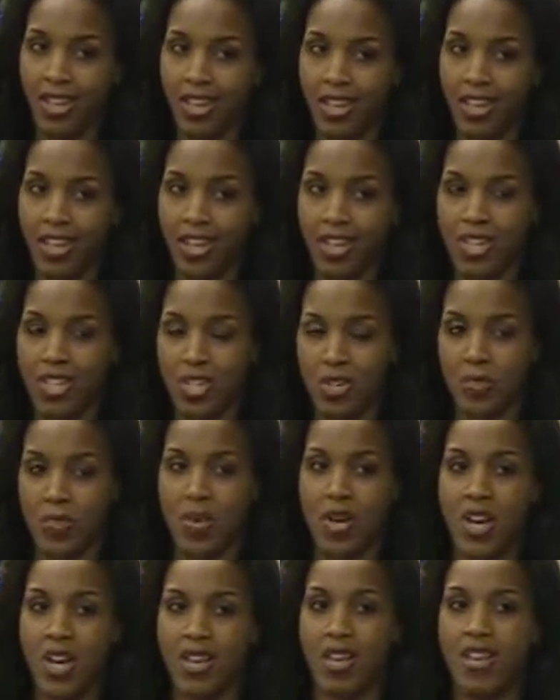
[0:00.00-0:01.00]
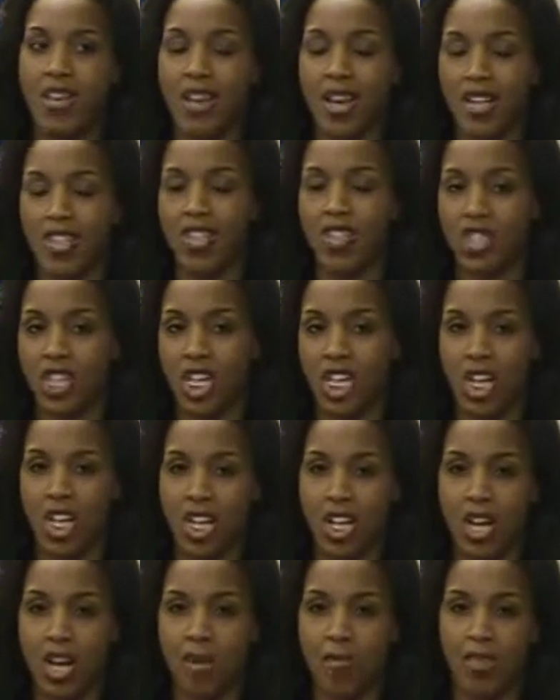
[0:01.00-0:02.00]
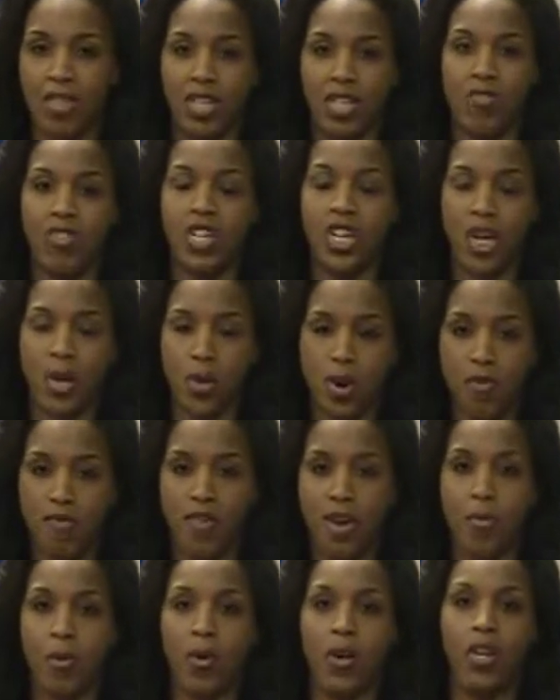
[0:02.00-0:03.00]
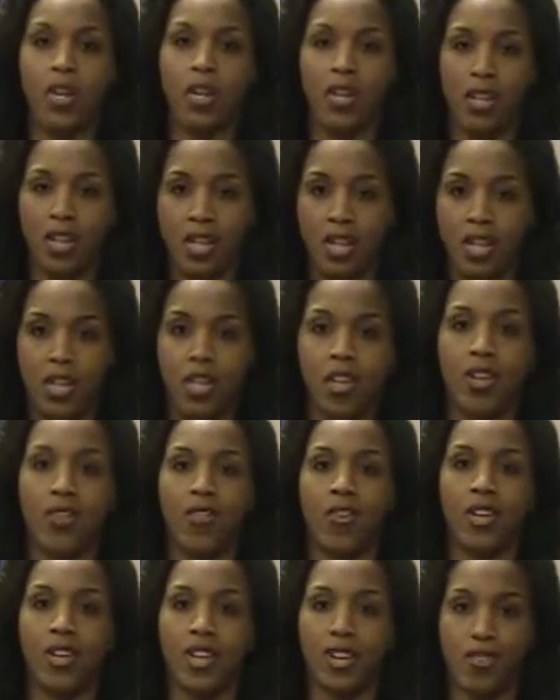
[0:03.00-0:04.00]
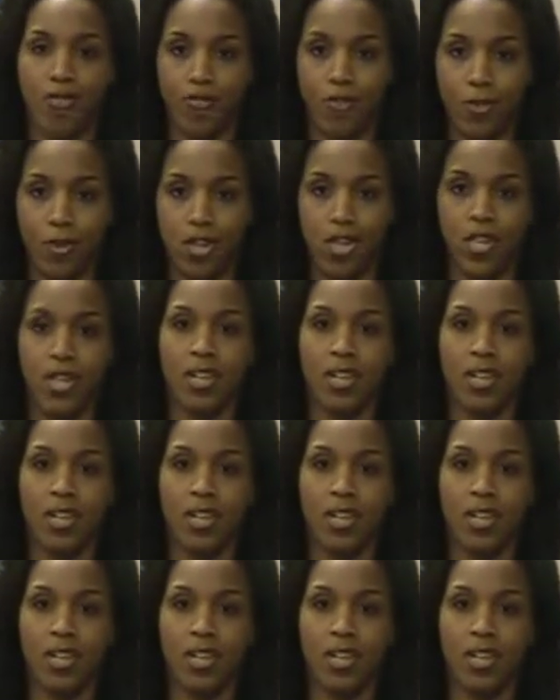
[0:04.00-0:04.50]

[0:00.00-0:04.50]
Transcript: going to do one next year, I believe January, February in Orlando, Florida